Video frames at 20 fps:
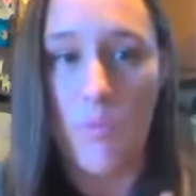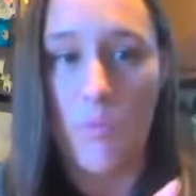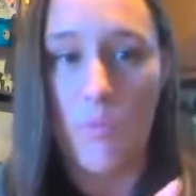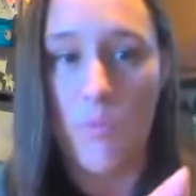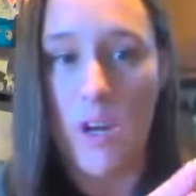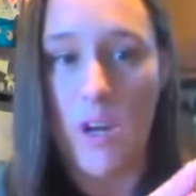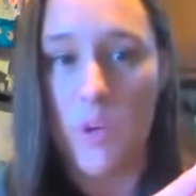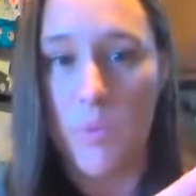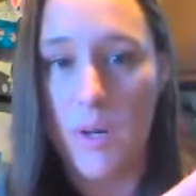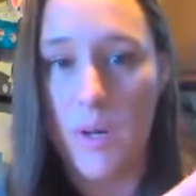
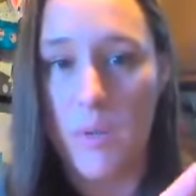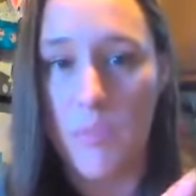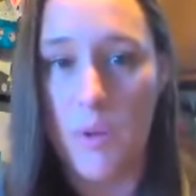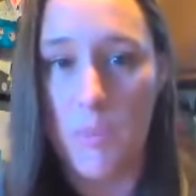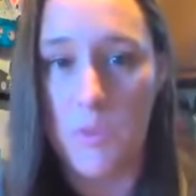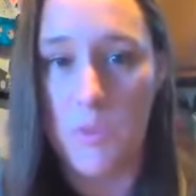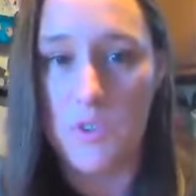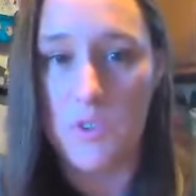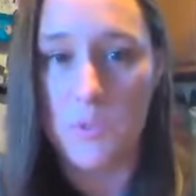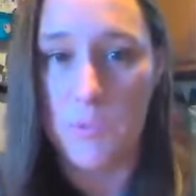right away
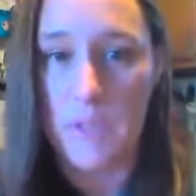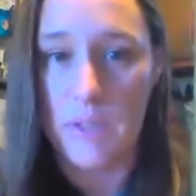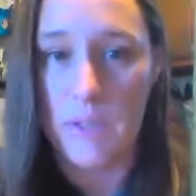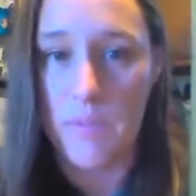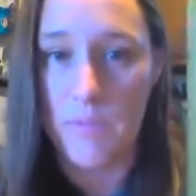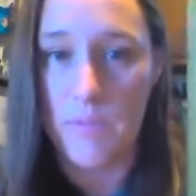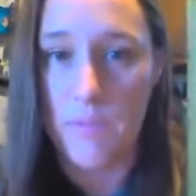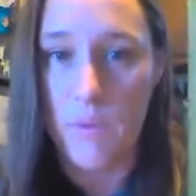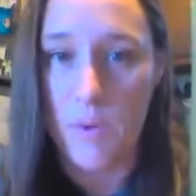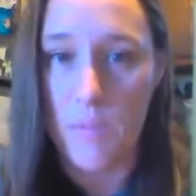bubbles are
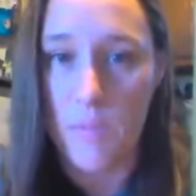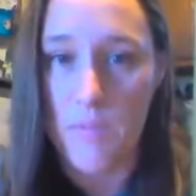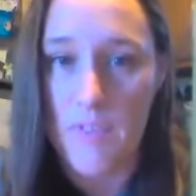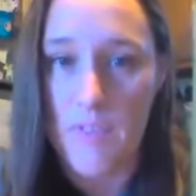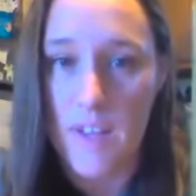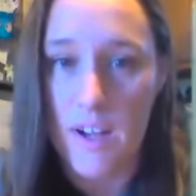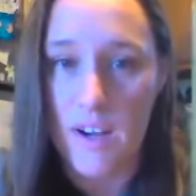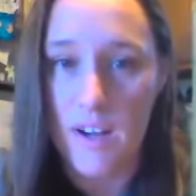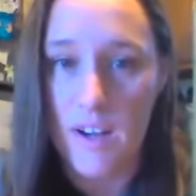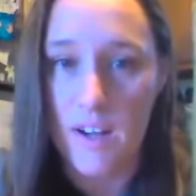being formed
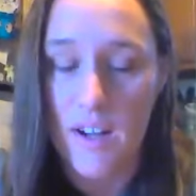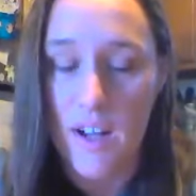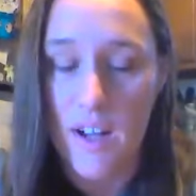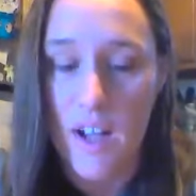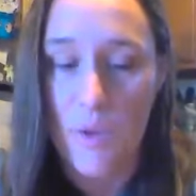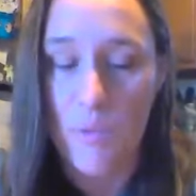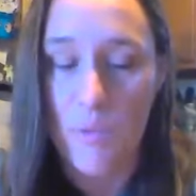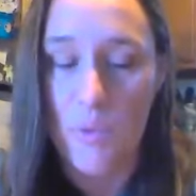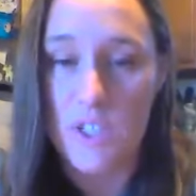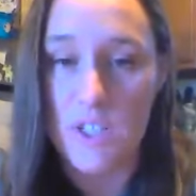there,
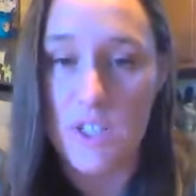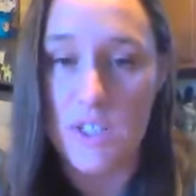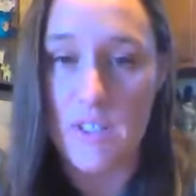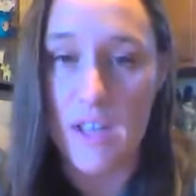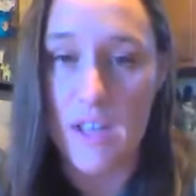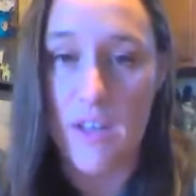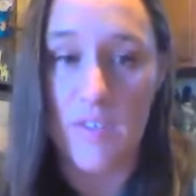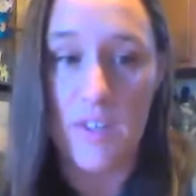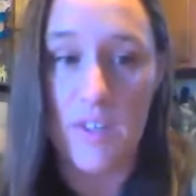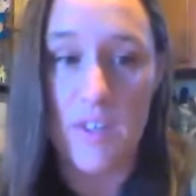which is
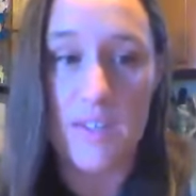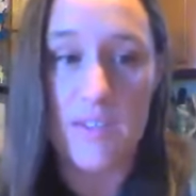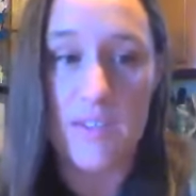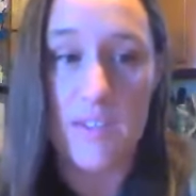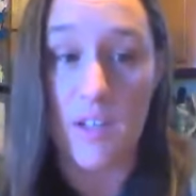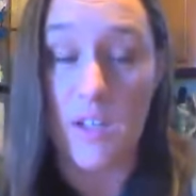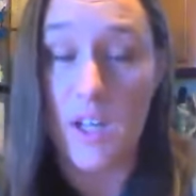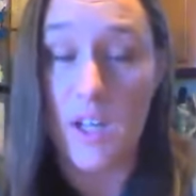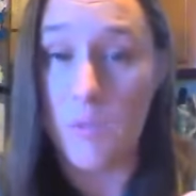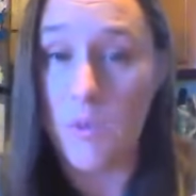evidence
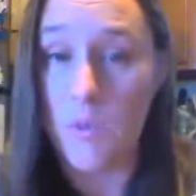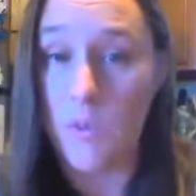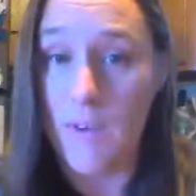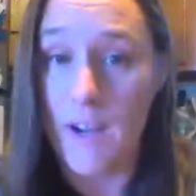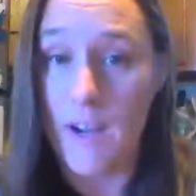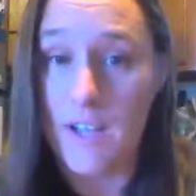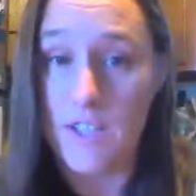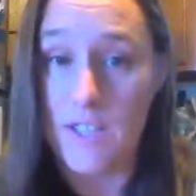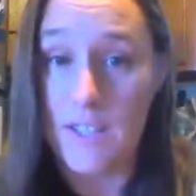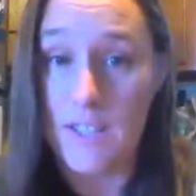that a chemical
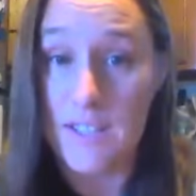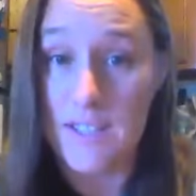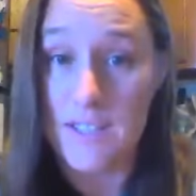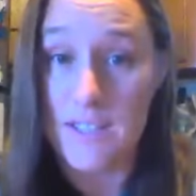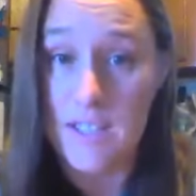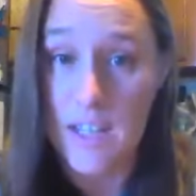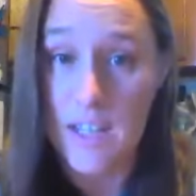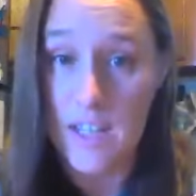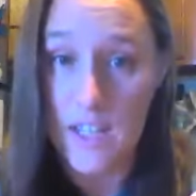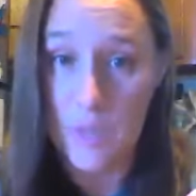reaction
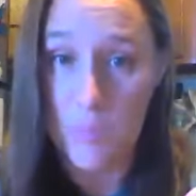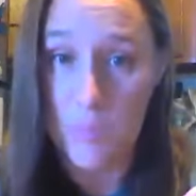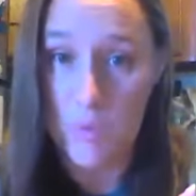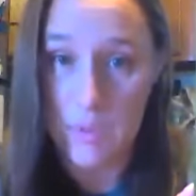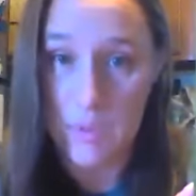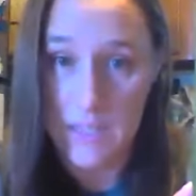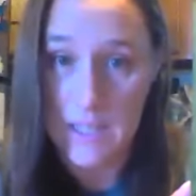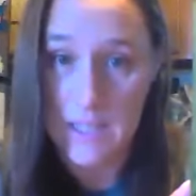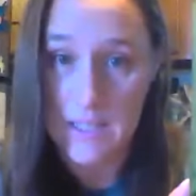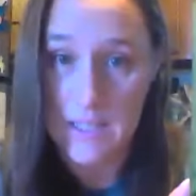is taking
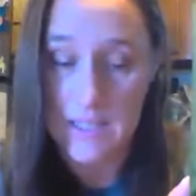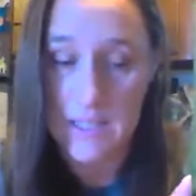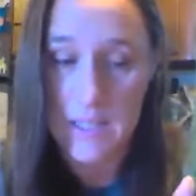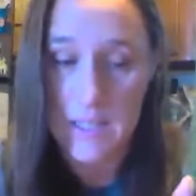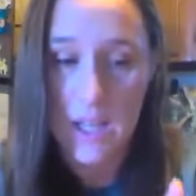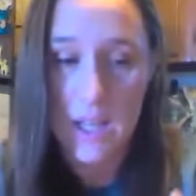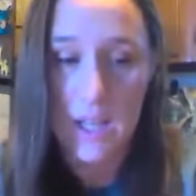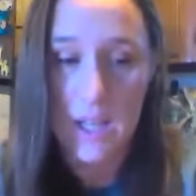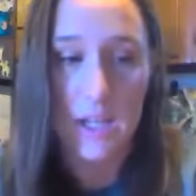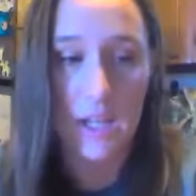place.
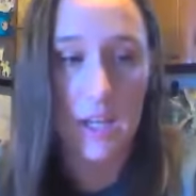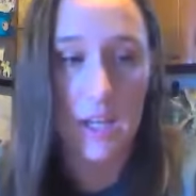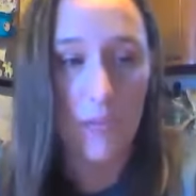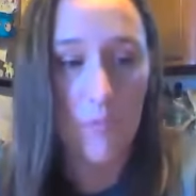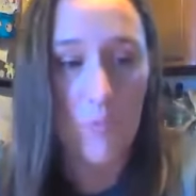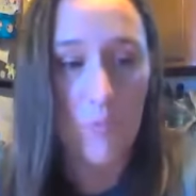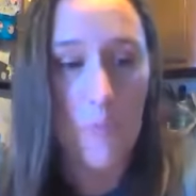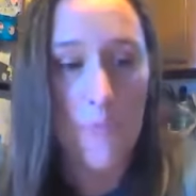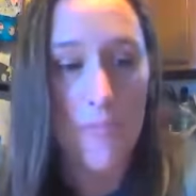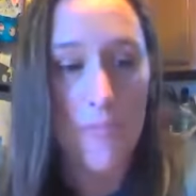Okay,
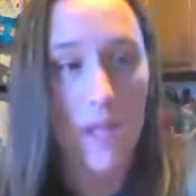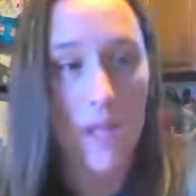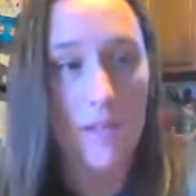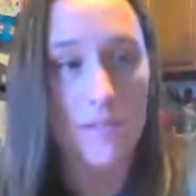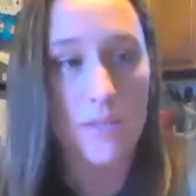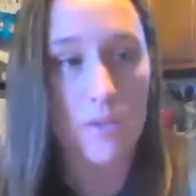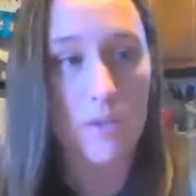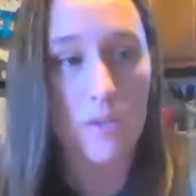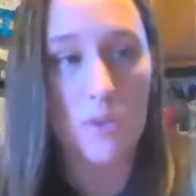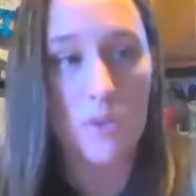and
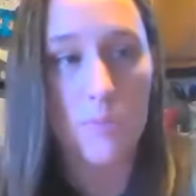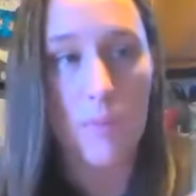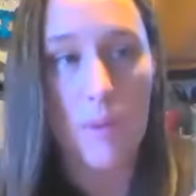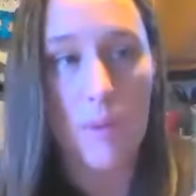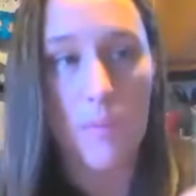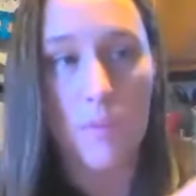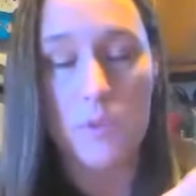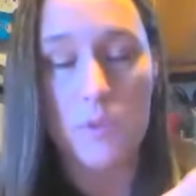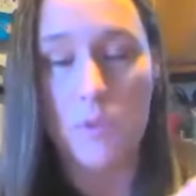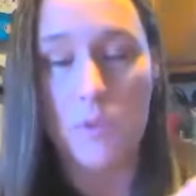so those
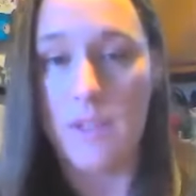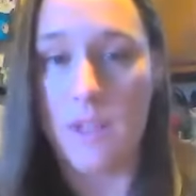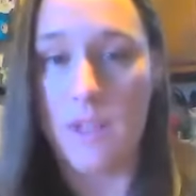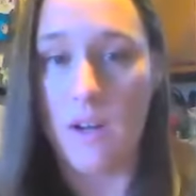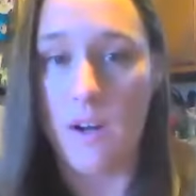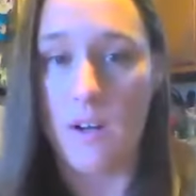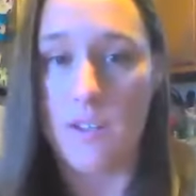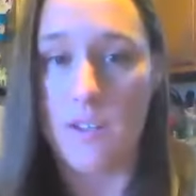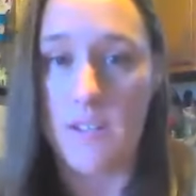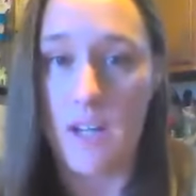bubbles, what they
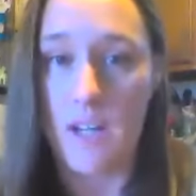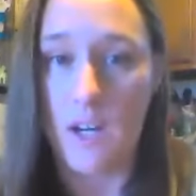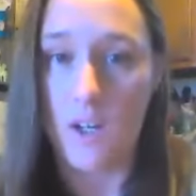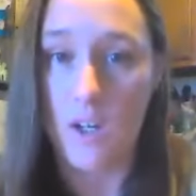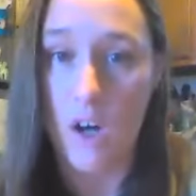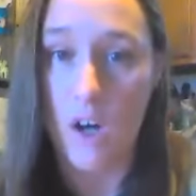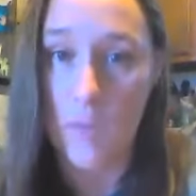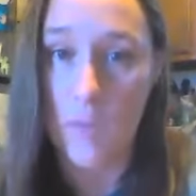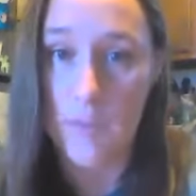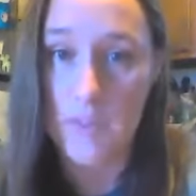are is they are
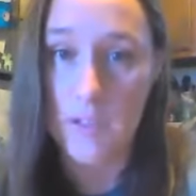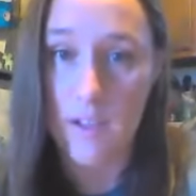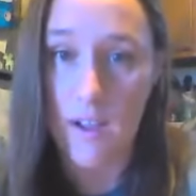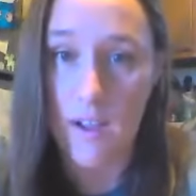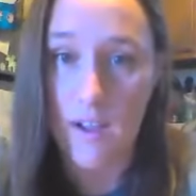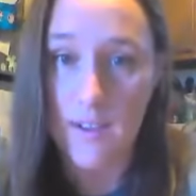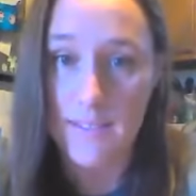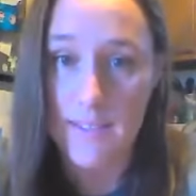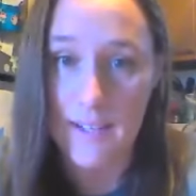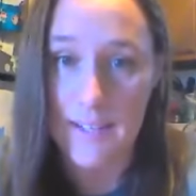carbon
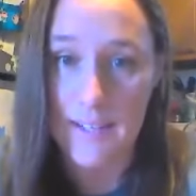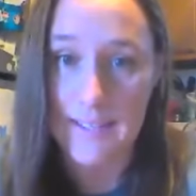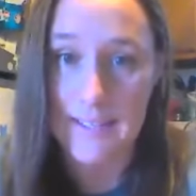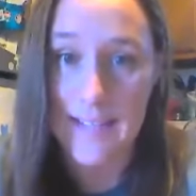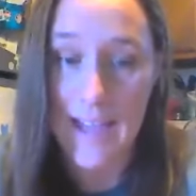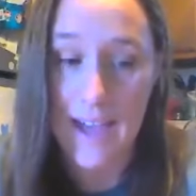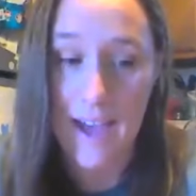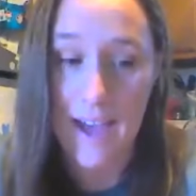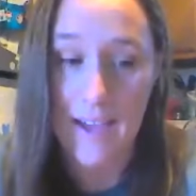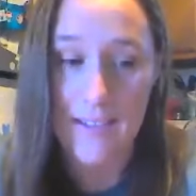dioxide
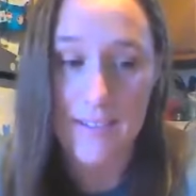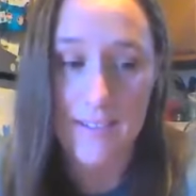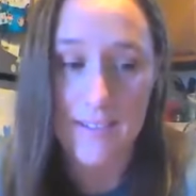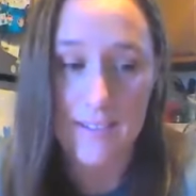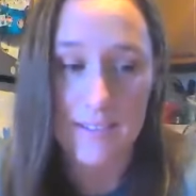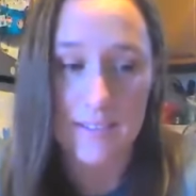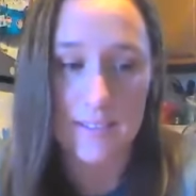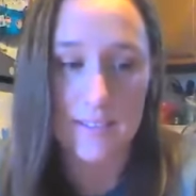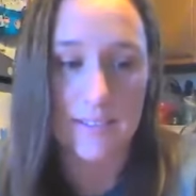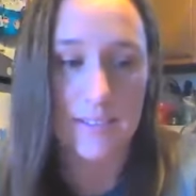
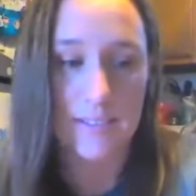gas.